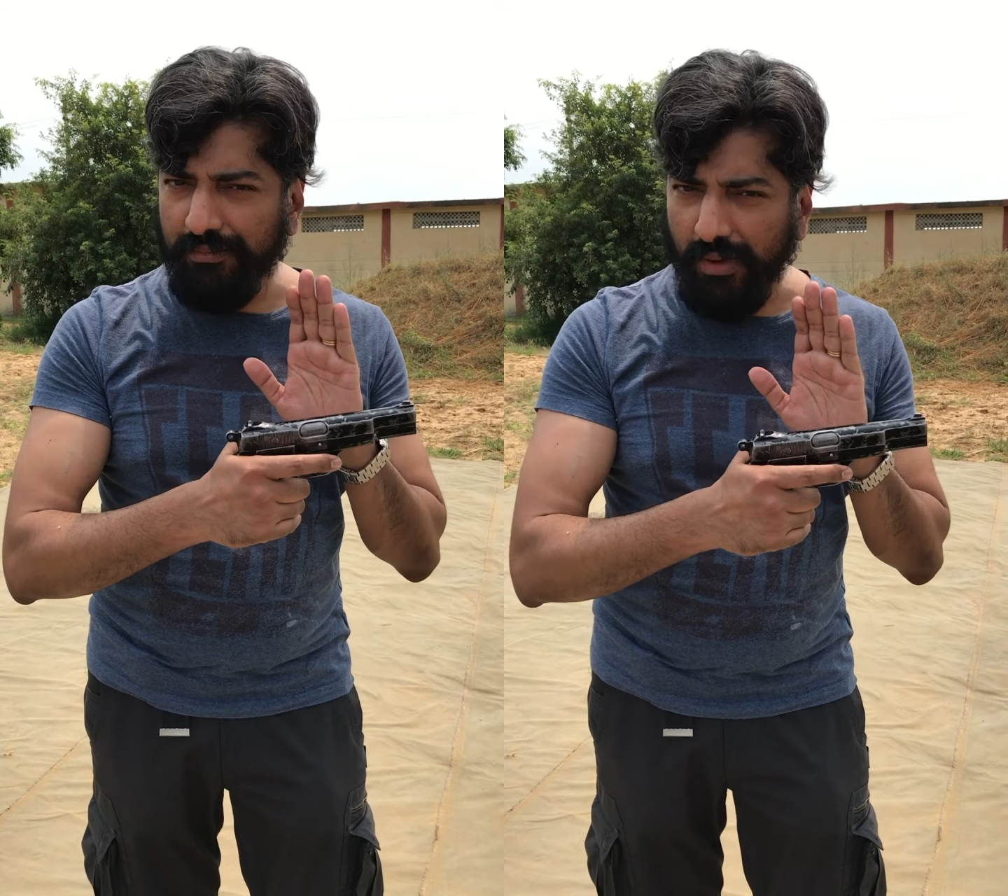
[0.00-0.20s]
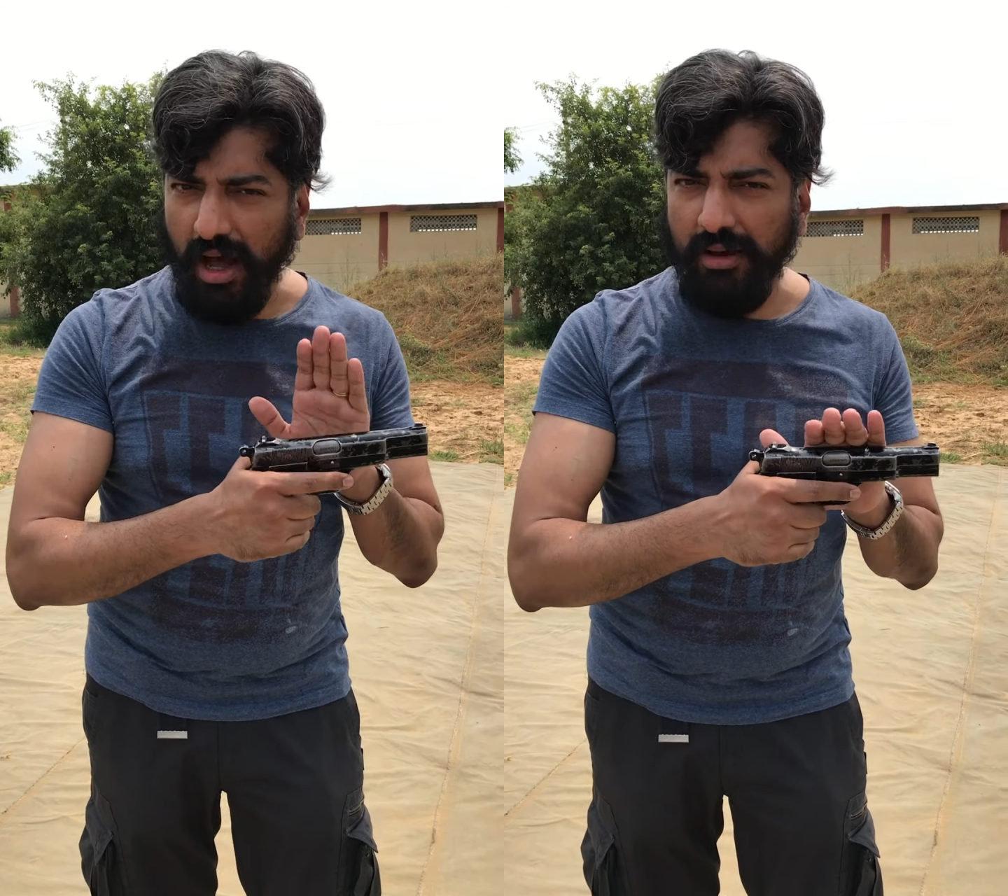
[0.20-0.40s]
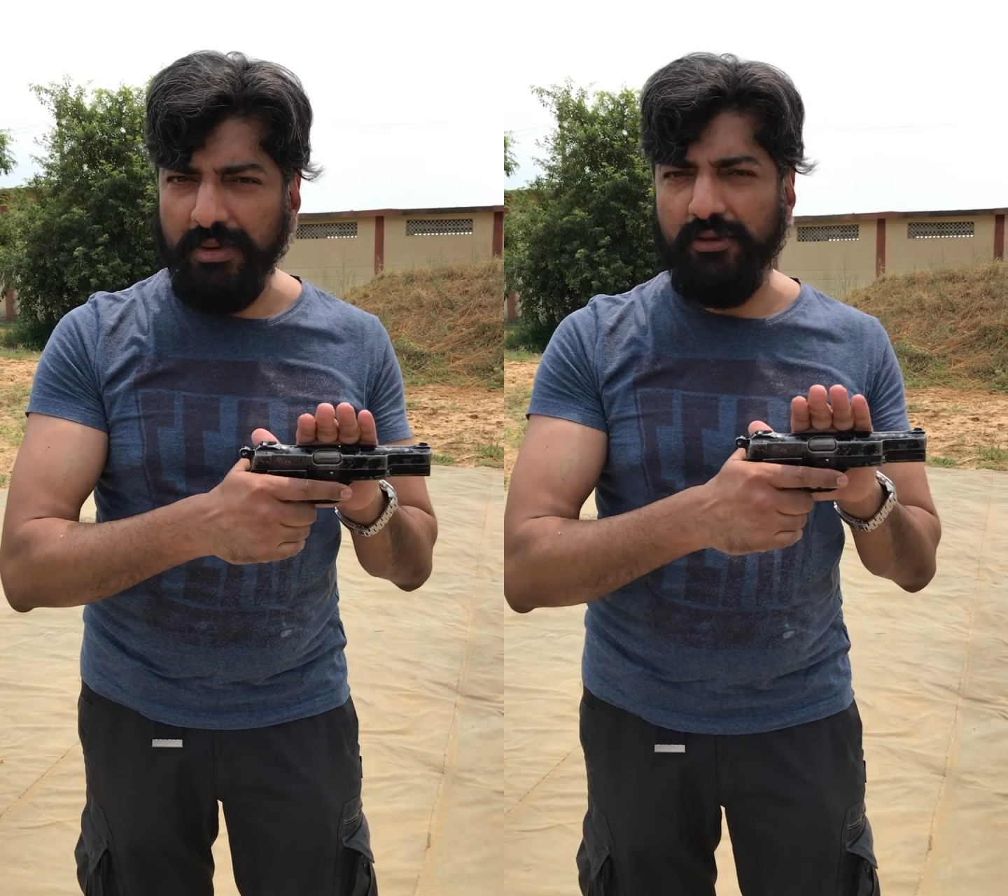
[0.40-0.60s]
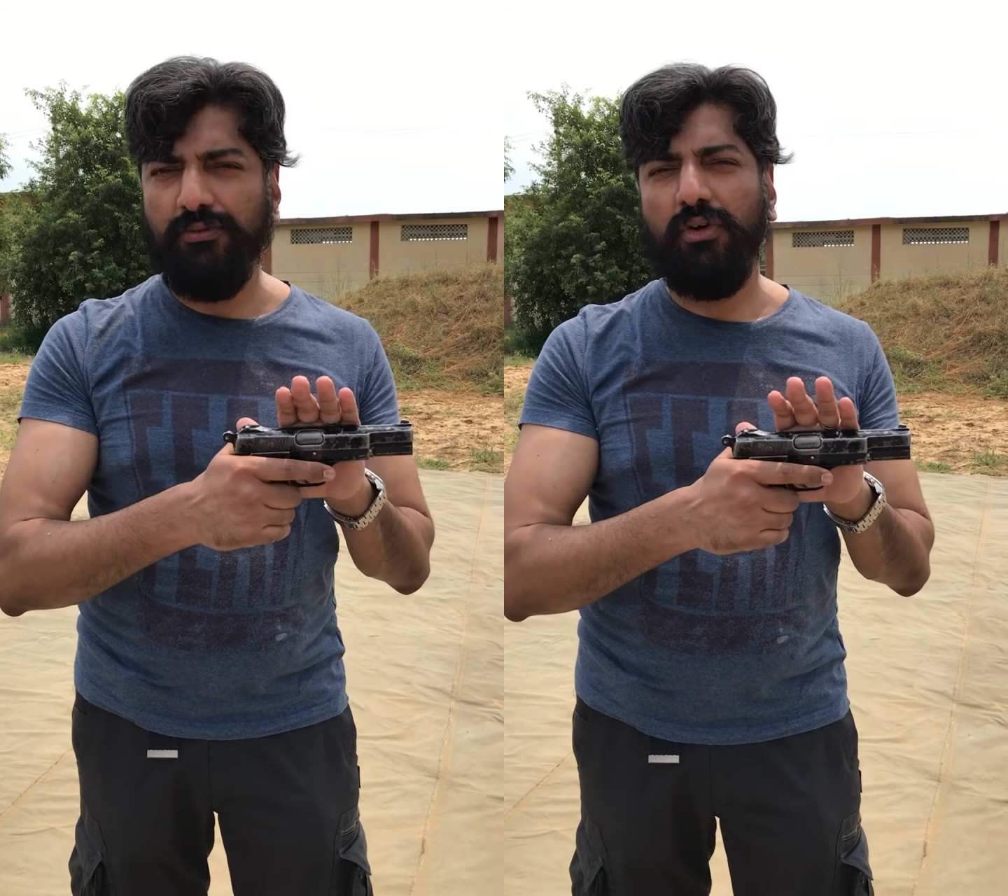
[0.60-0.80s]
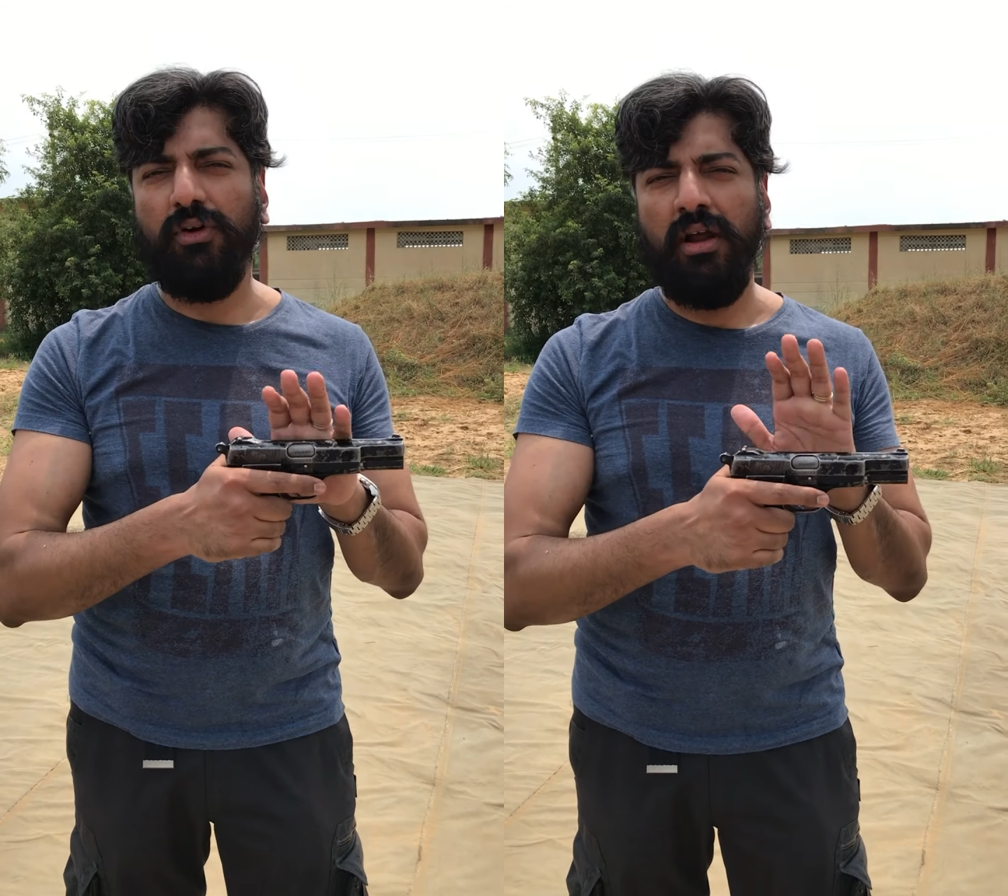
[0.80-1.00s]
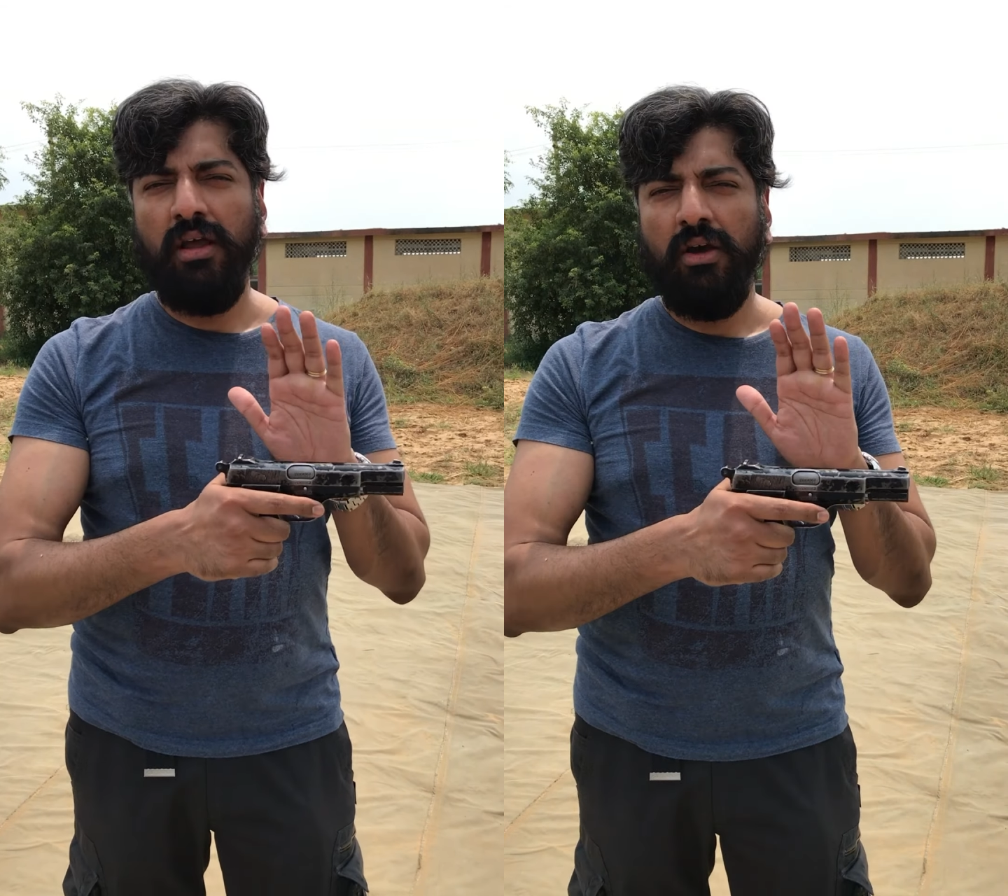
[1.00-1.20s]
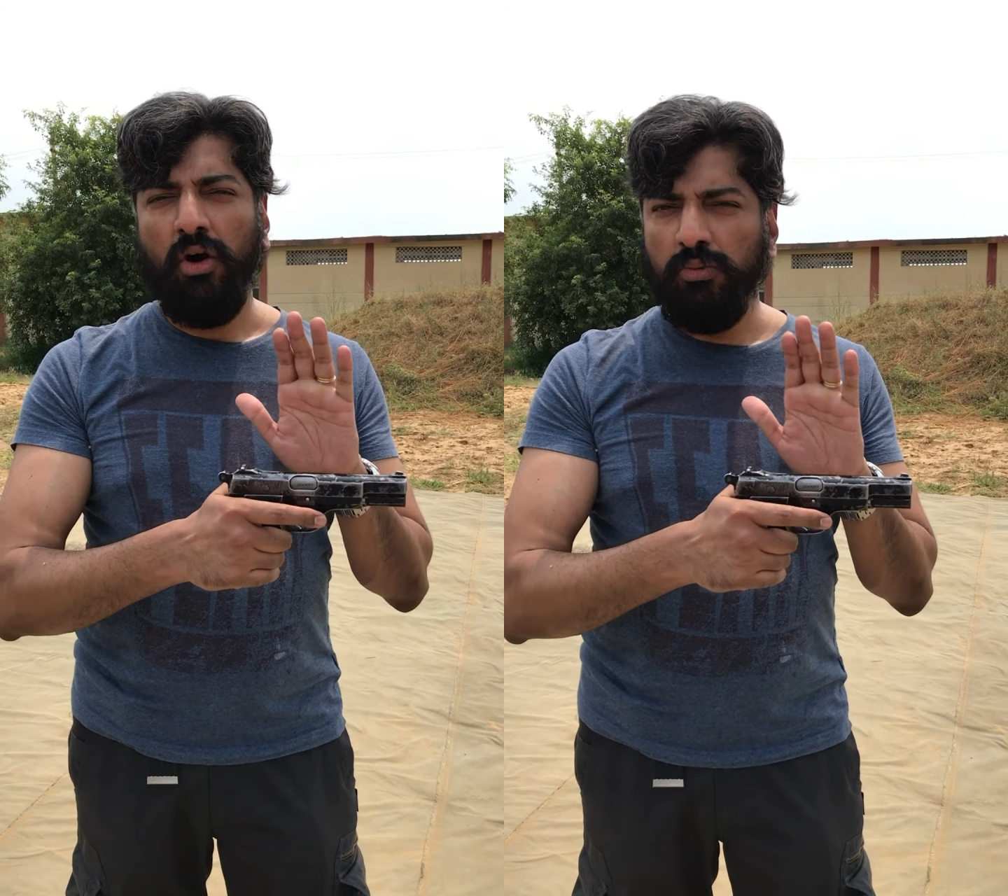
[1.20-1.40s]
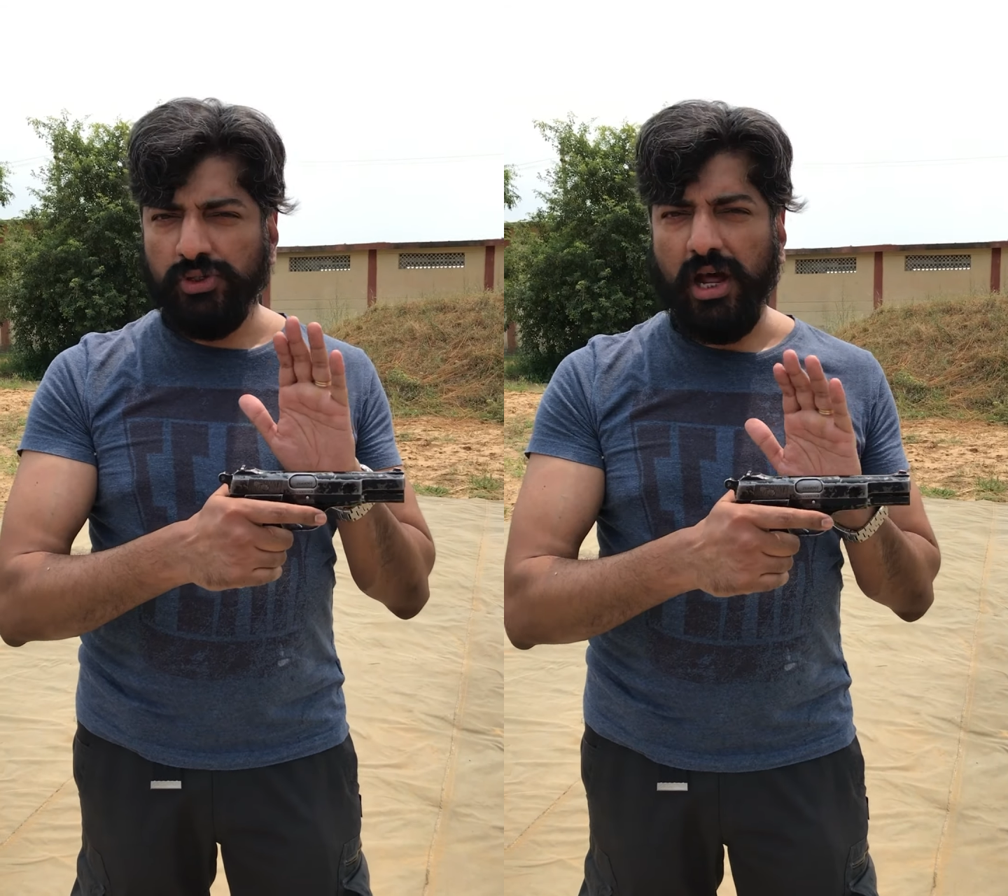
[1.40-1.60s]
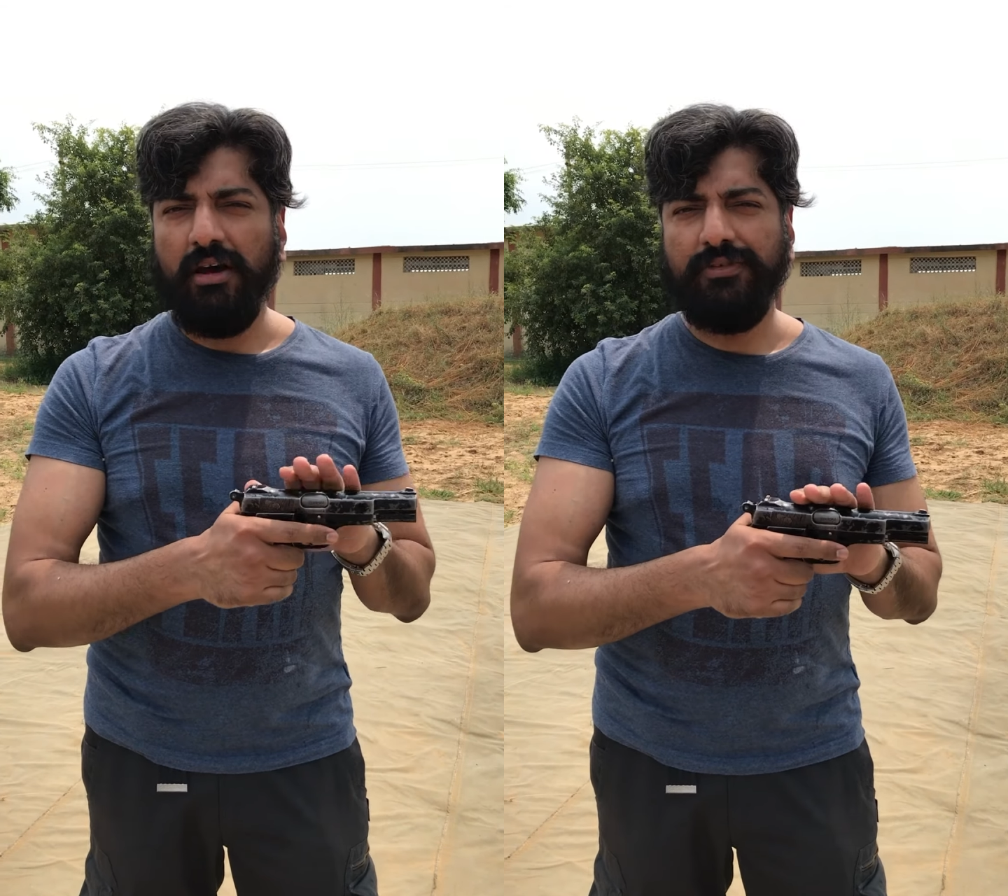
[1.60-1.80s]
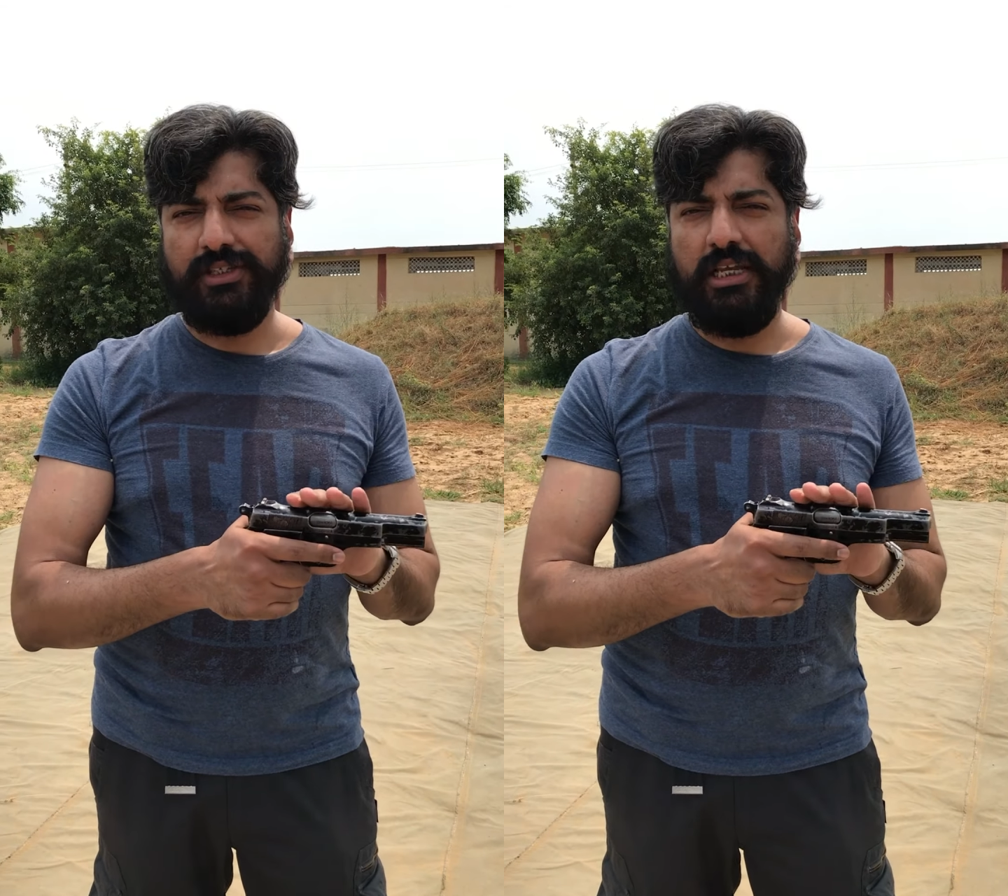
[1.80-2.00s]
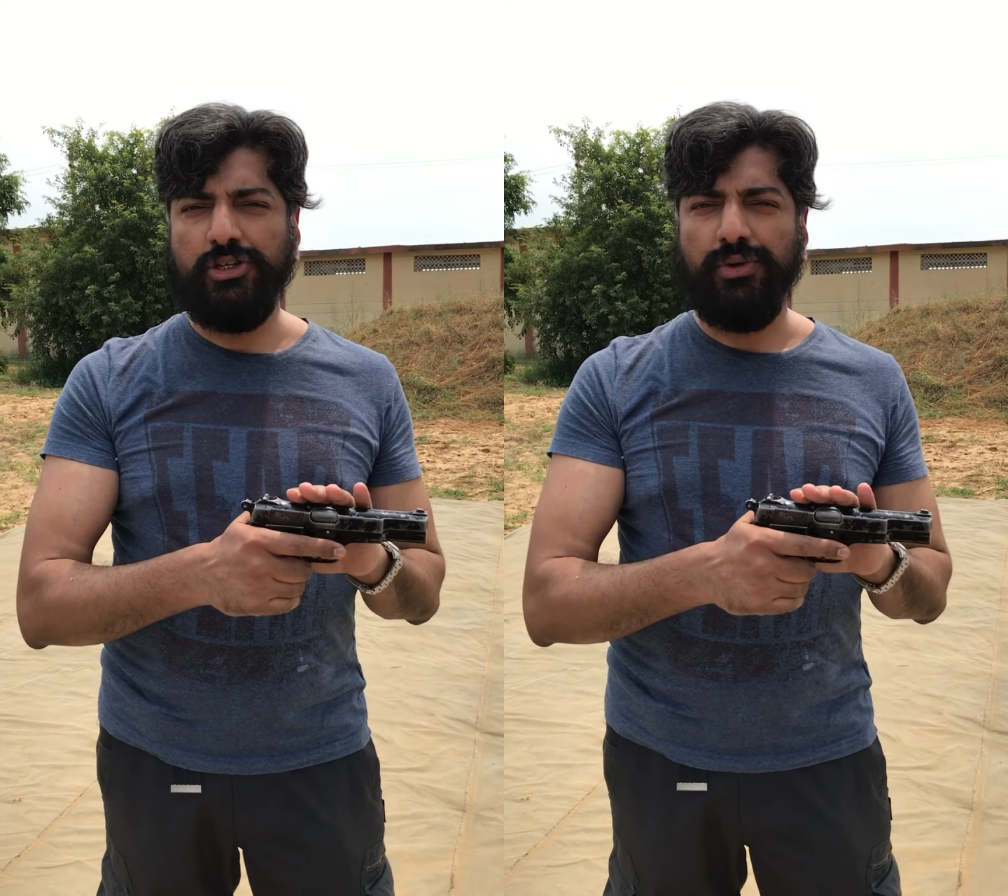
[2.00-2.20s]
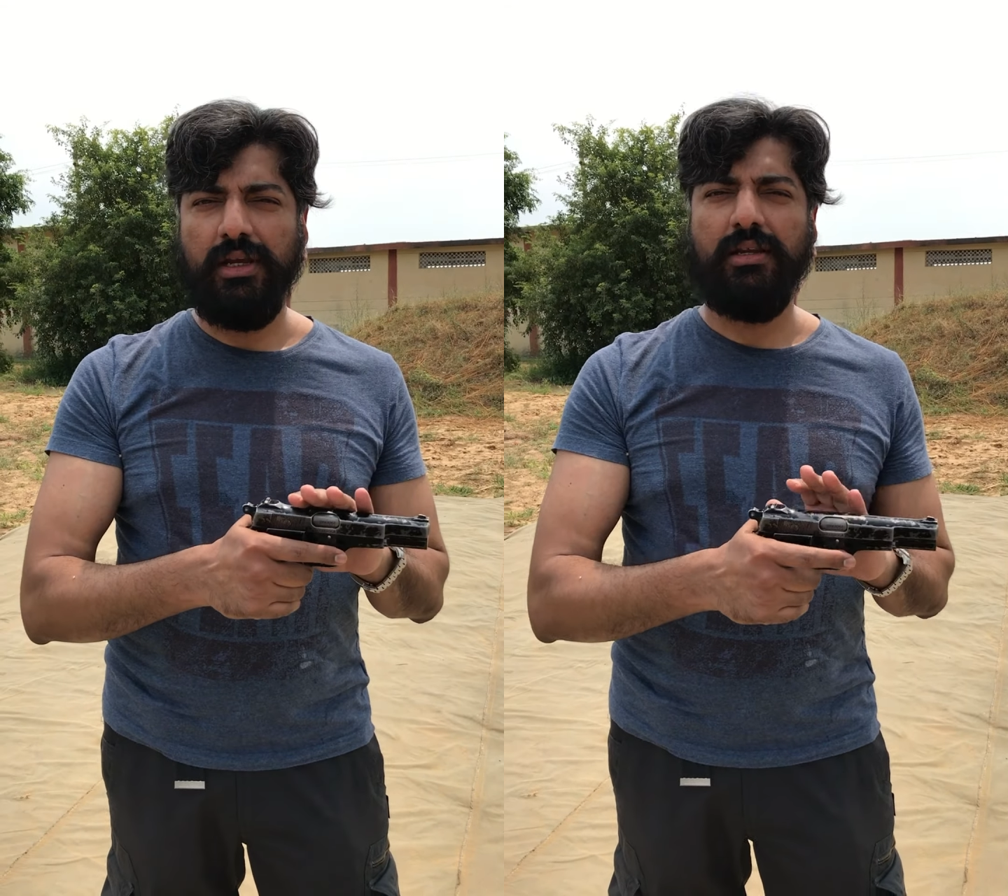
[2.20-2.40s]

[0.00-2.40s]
army for almost half a century.